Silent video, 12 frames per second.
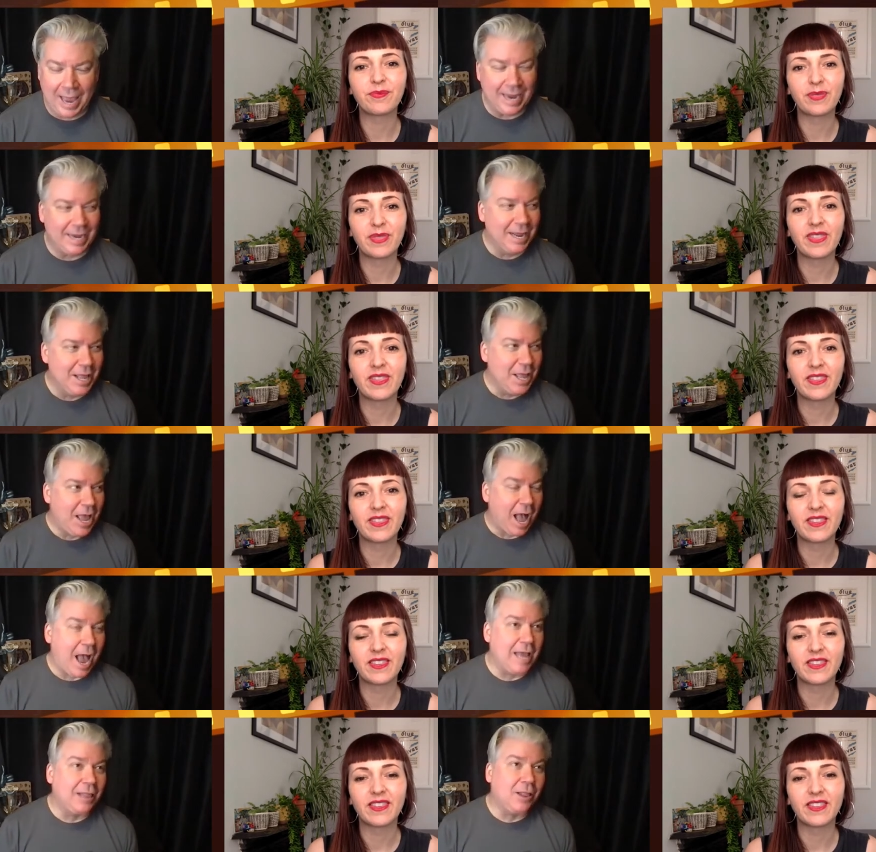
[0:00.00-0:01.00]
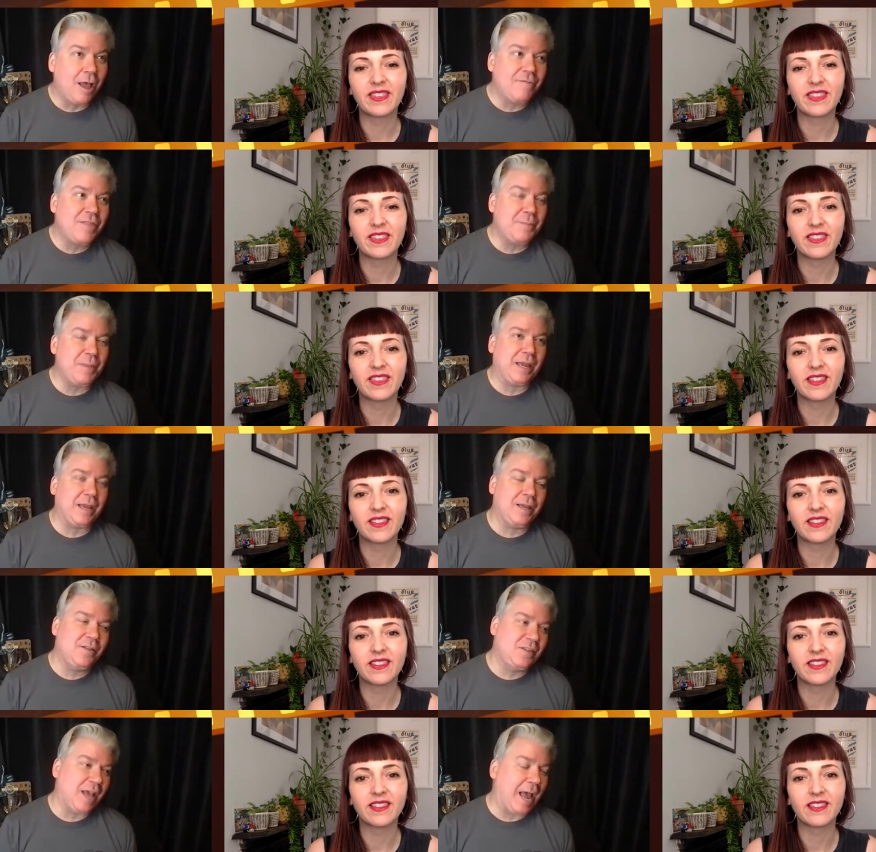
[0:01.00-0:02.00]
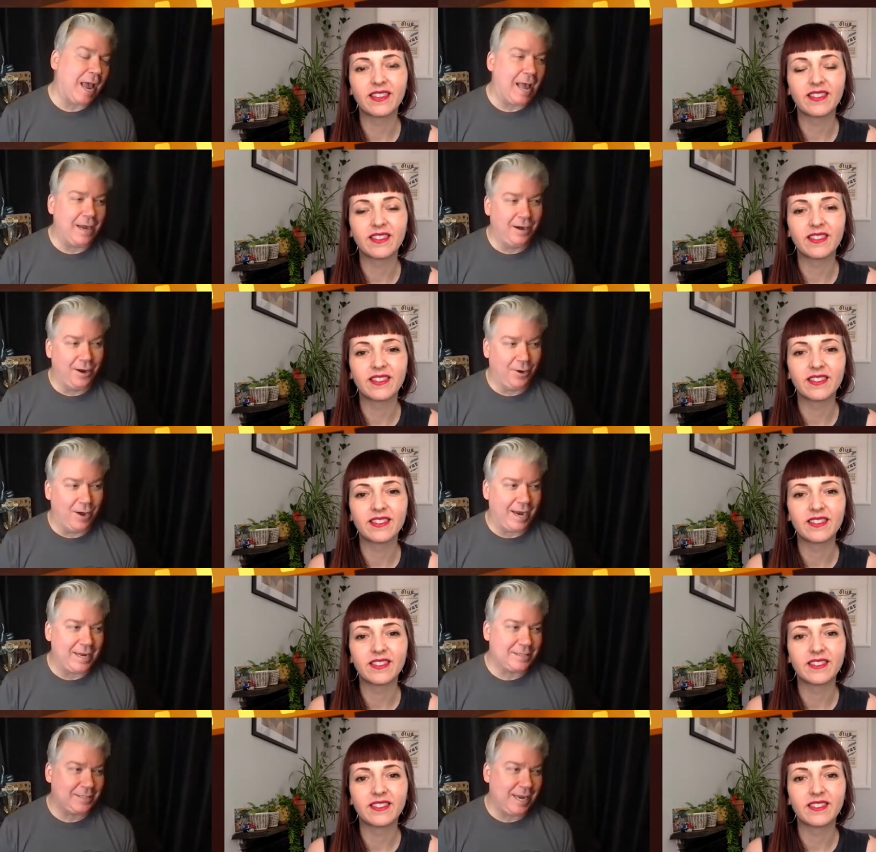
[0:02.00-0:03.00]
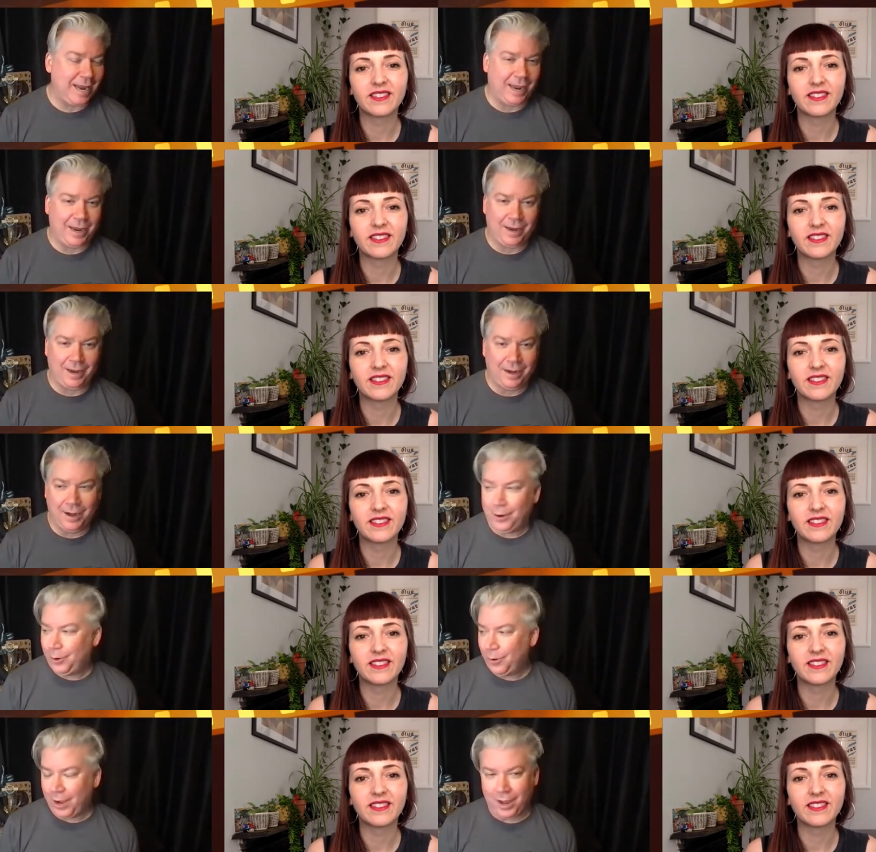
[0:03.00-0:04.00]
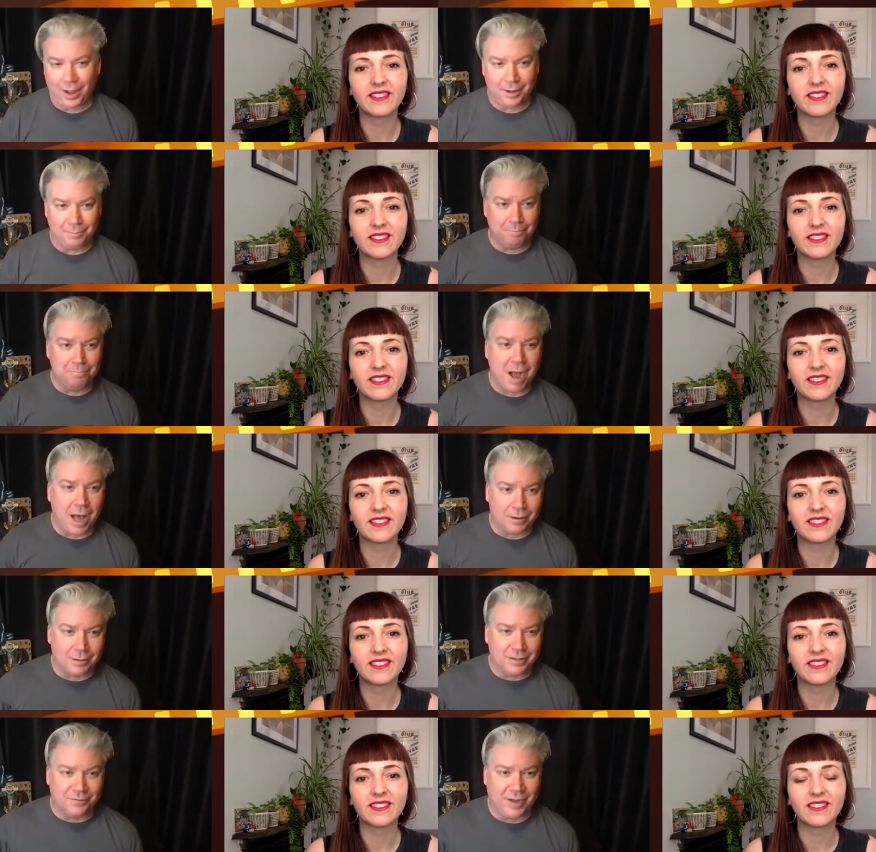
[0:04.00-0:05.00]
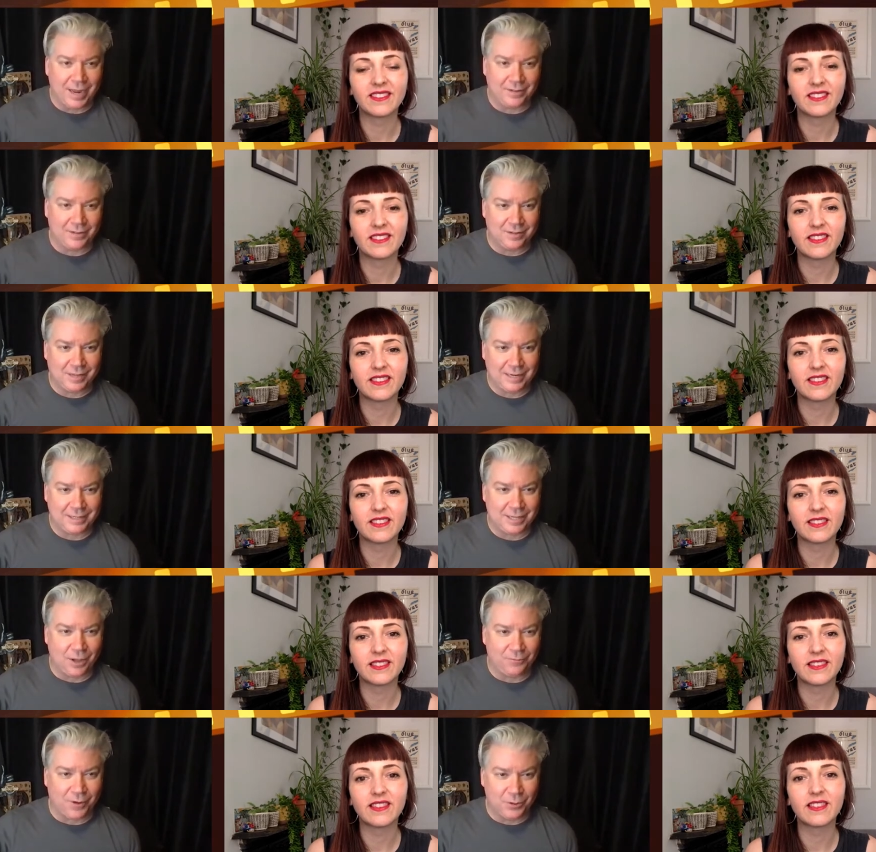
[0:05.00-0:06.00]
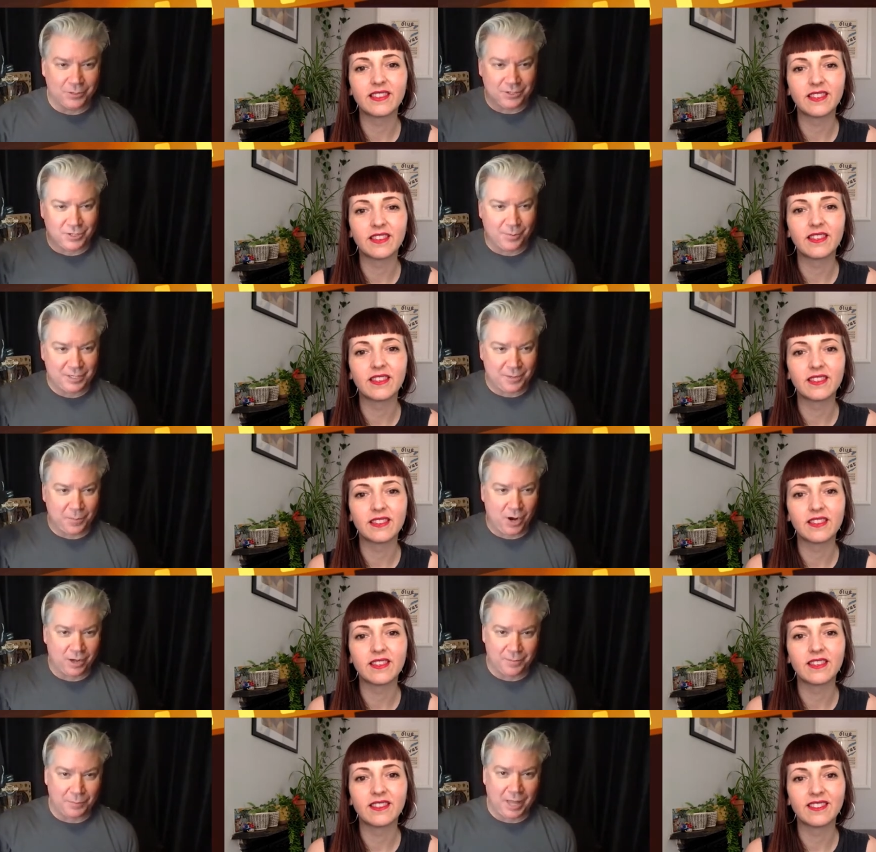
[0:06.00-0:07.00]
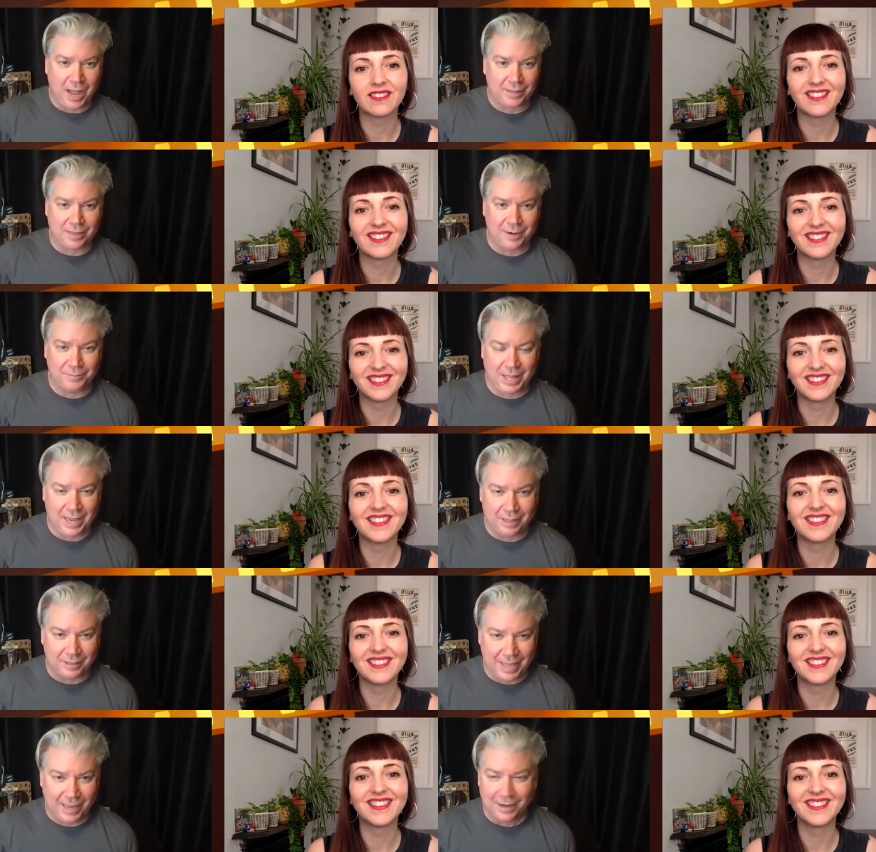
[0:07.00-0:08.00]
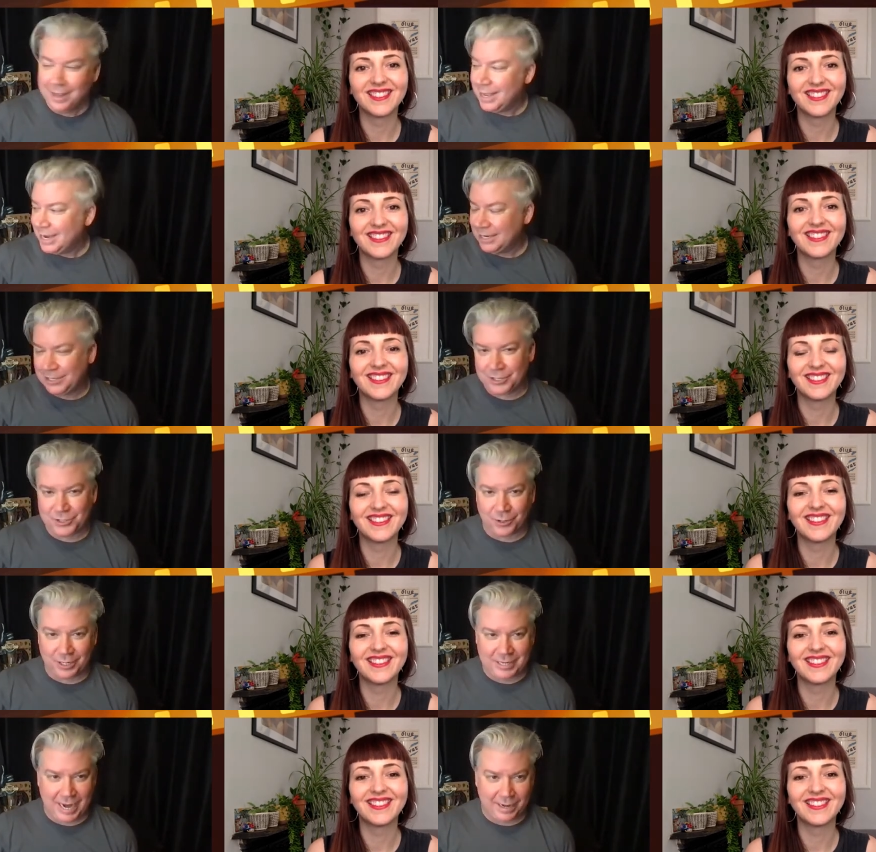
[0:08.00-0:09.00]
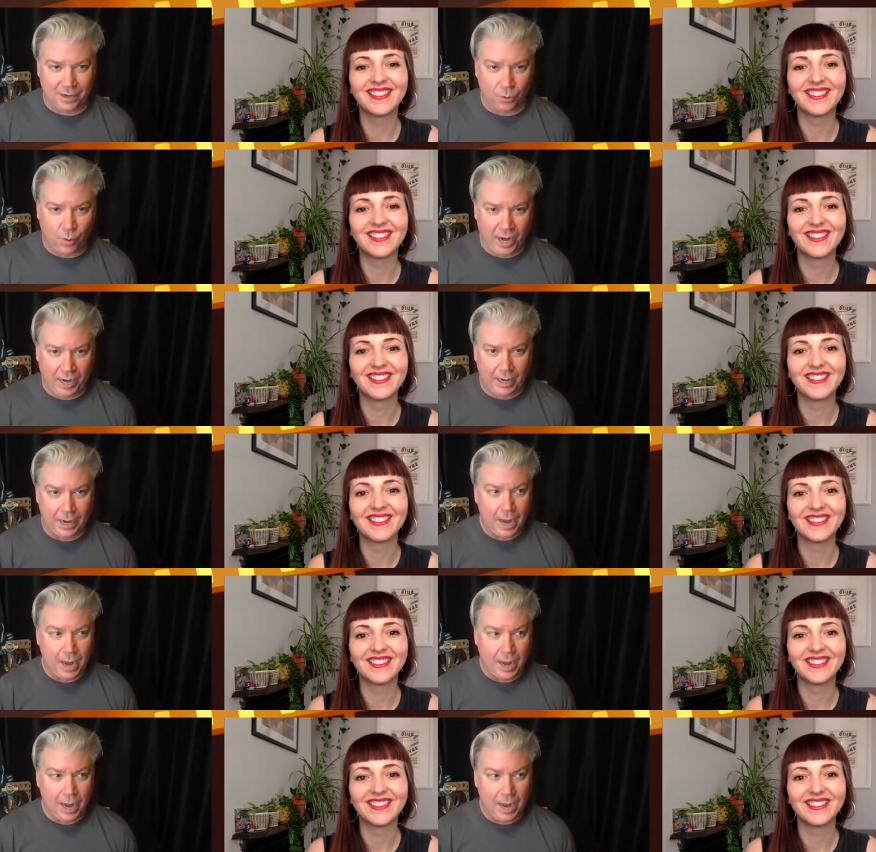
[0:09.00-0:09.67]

Speaker 1: it i love that because i don't know i guess today you know uh modern devices like cell phones are so much a part of the plot that i'm glad that that is just sort of taken away